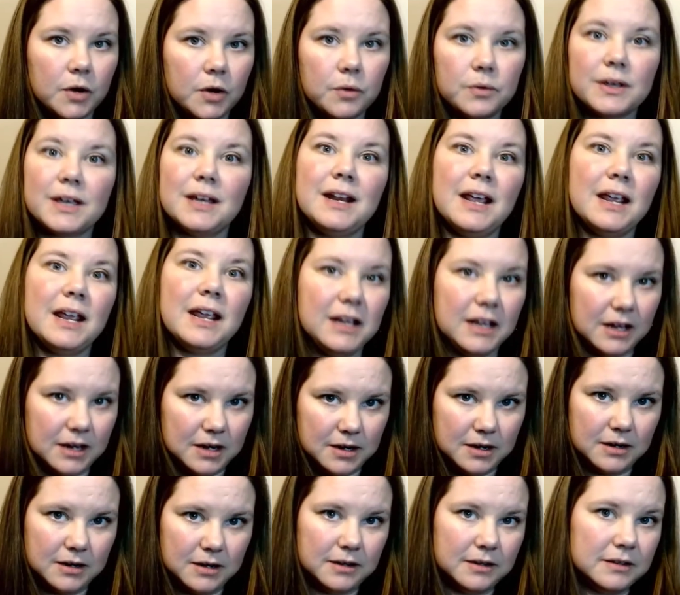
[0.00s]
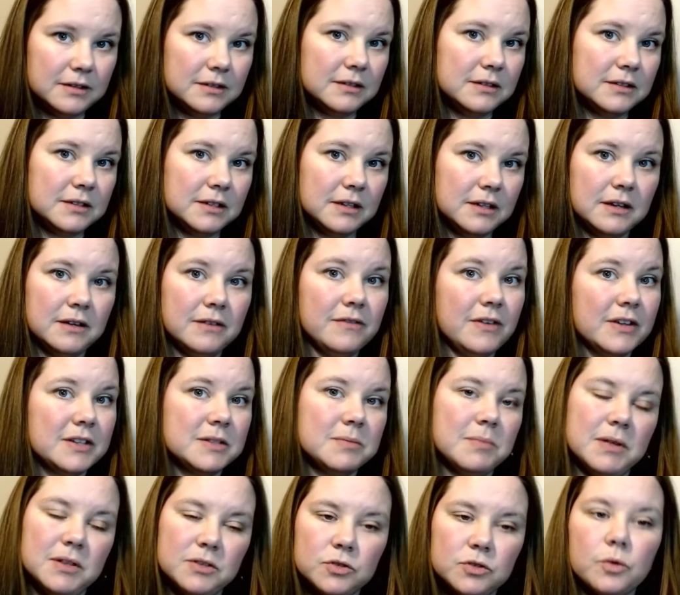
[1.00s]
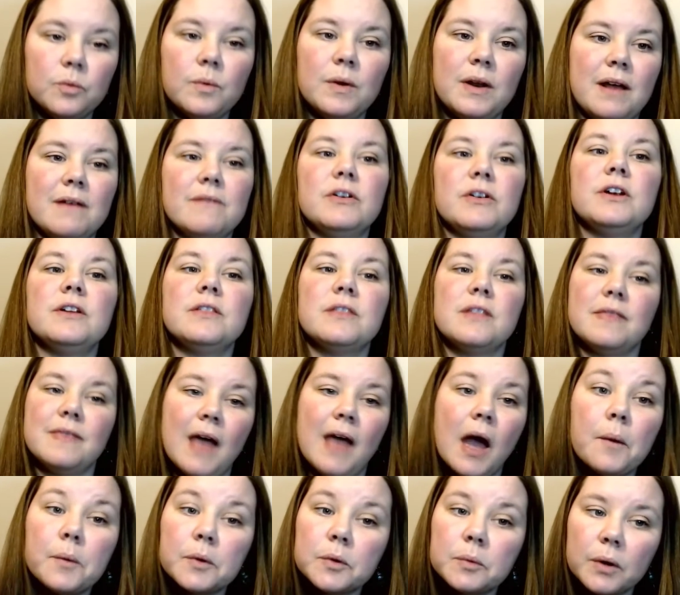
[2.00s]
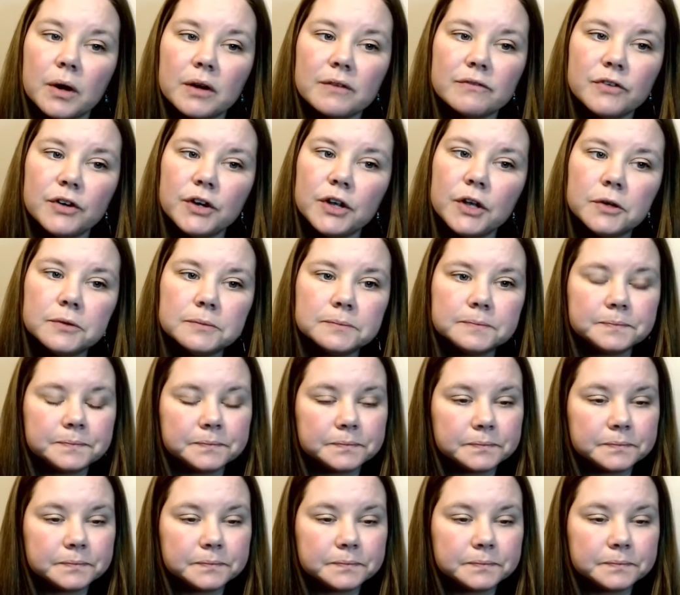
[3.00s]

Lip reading: Canadian investments or whatever, then that would work for you.